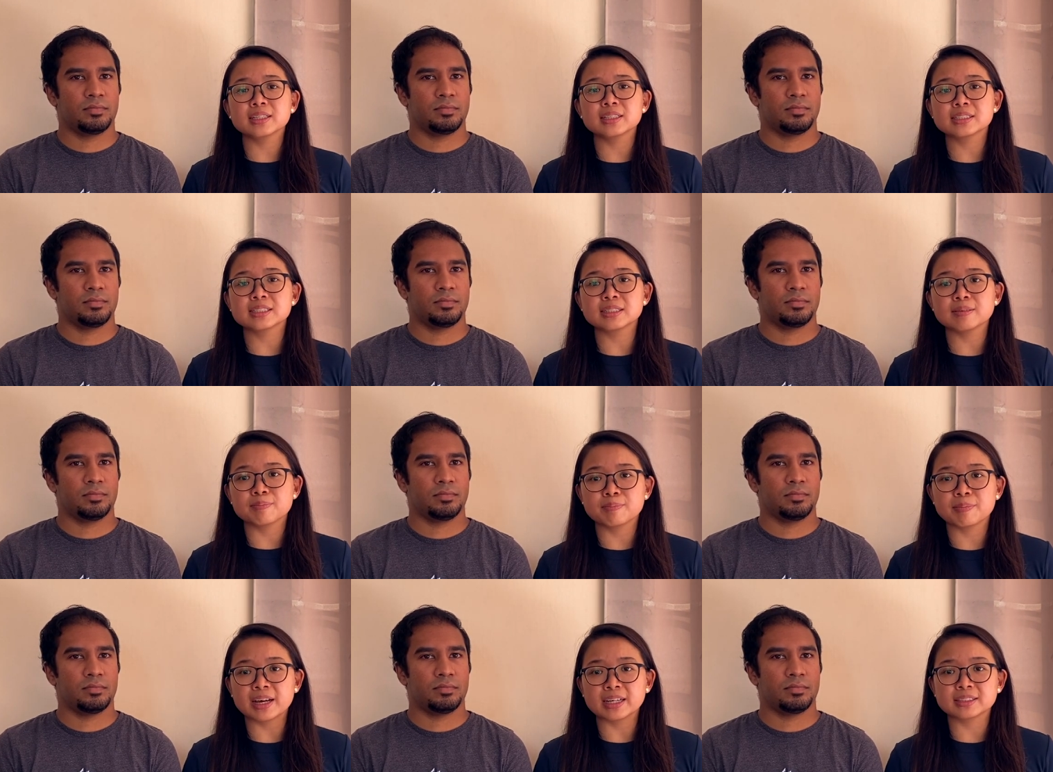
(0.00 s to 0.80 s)
Speaker 1: it is
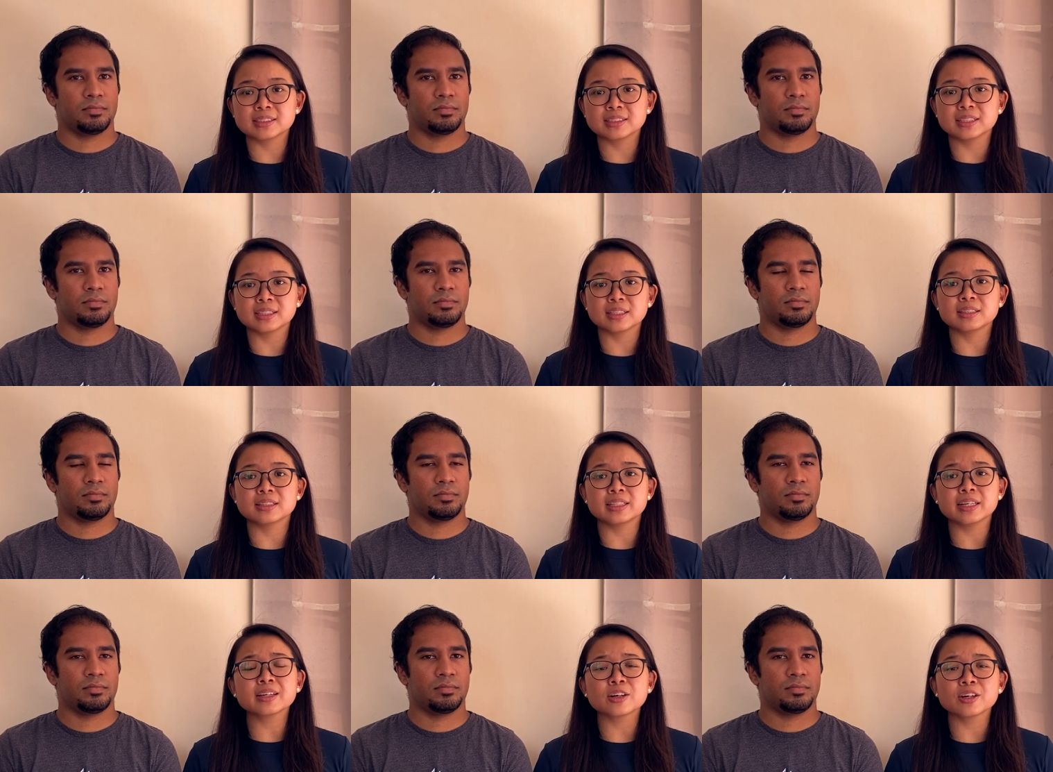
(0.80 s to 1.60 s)

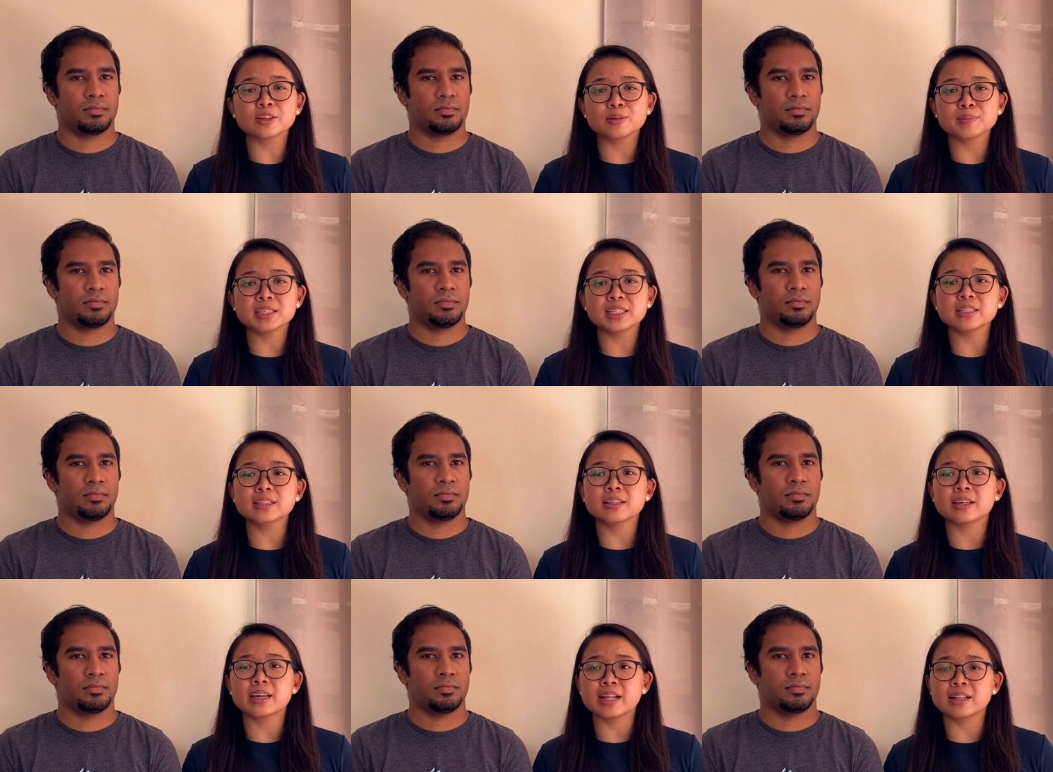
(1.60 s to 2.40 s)
impacting the
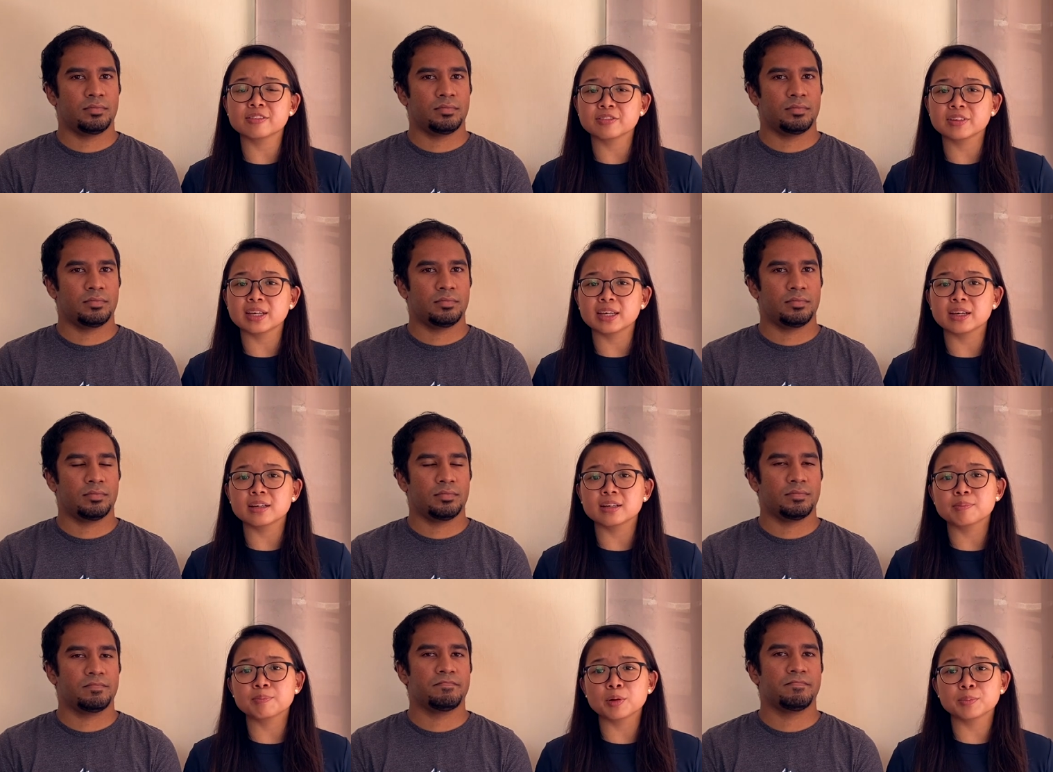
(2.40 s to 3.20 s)
economy, the
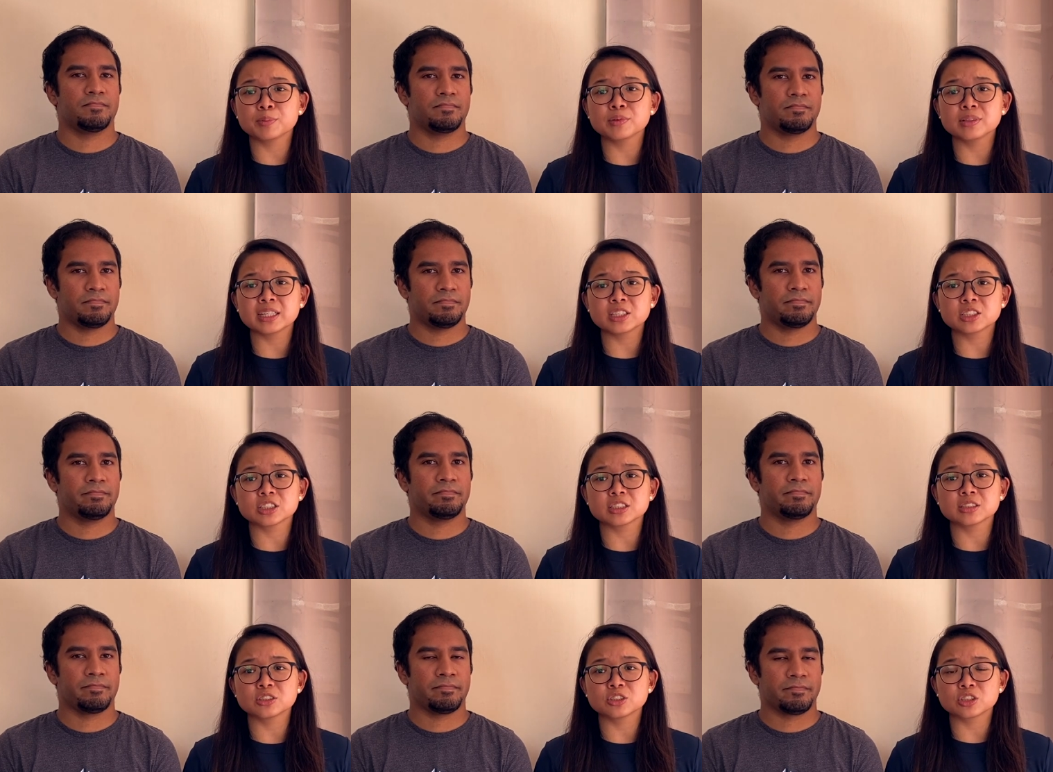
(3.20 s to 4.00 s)
healthcare,
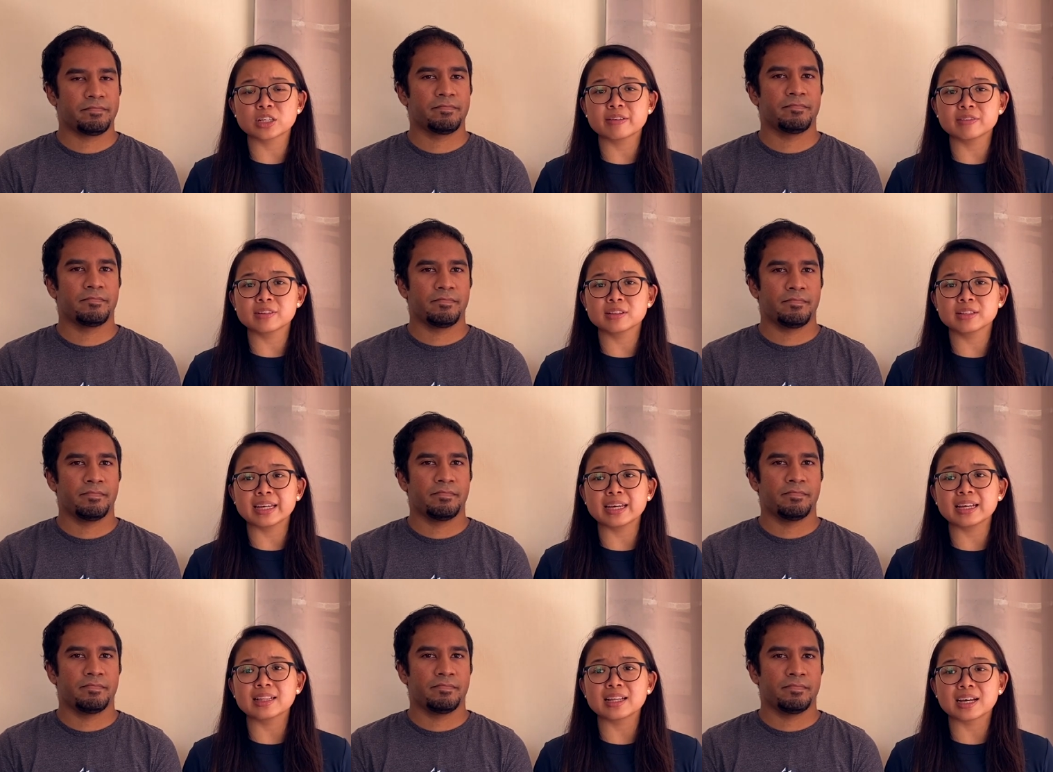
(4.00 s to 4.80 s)
population,
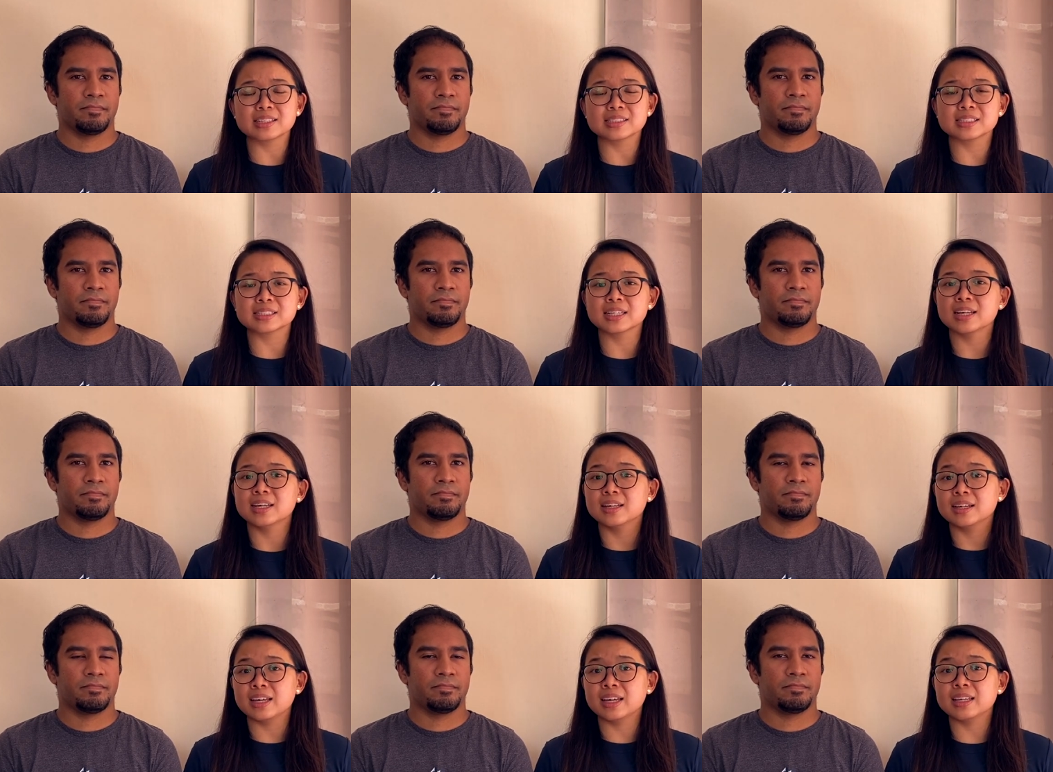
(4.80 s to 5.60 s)
travel, airlines,
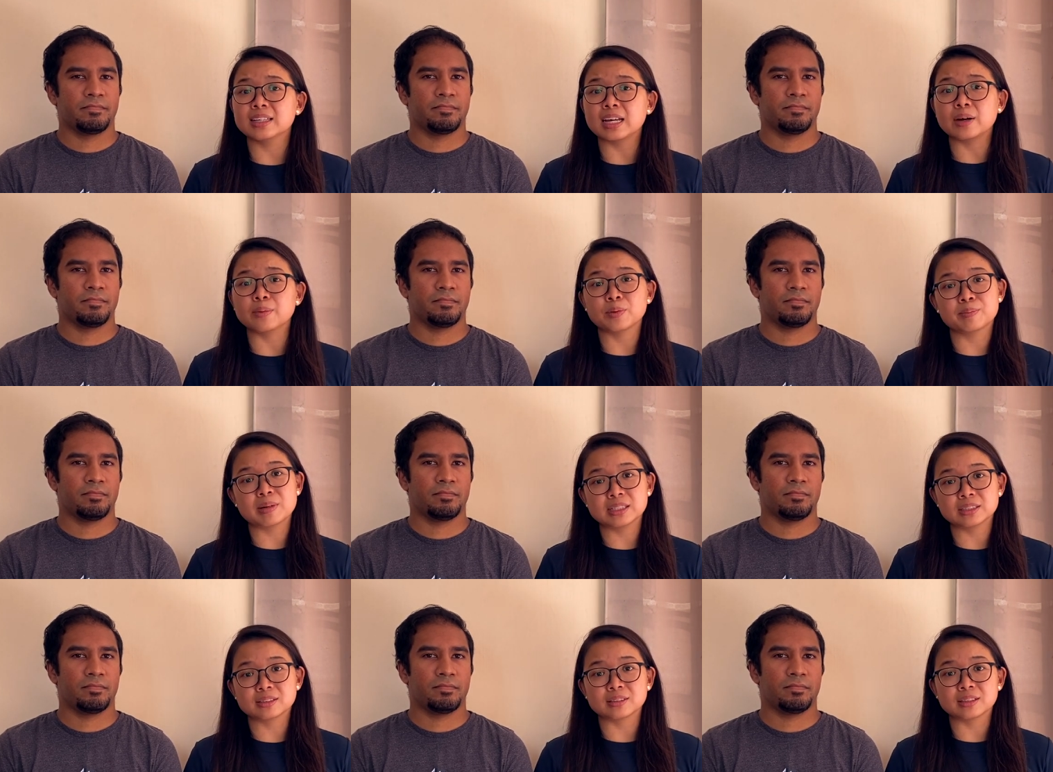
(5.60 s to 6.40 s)
and our
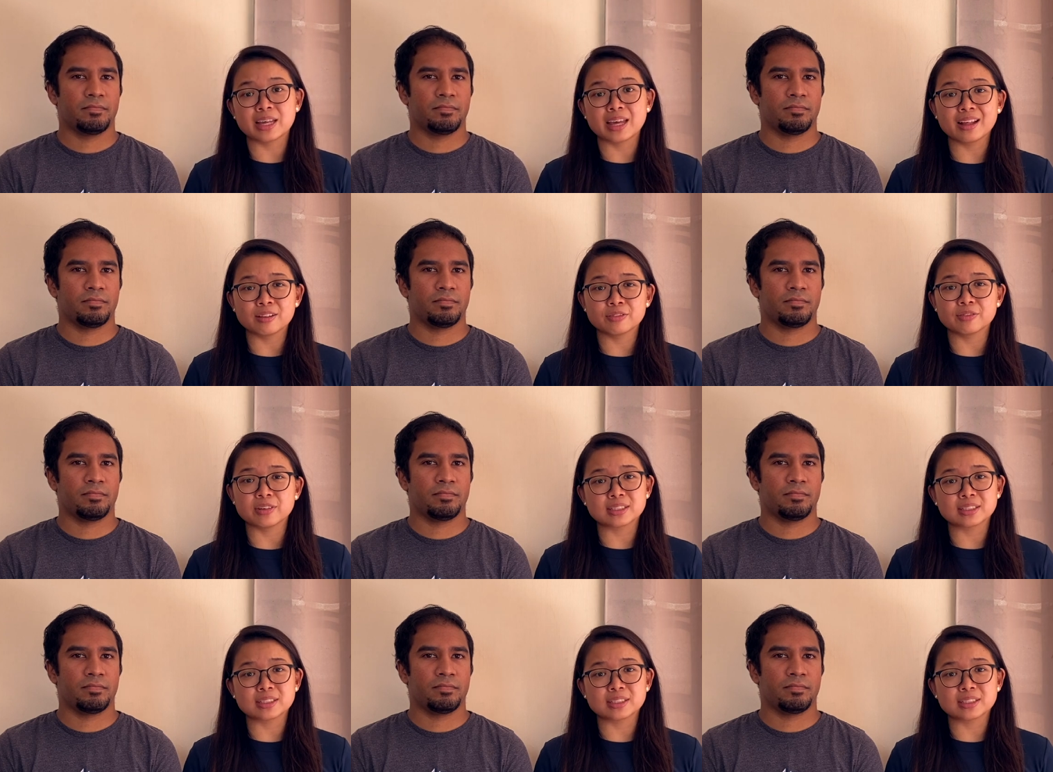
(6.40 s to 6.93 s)
mental health,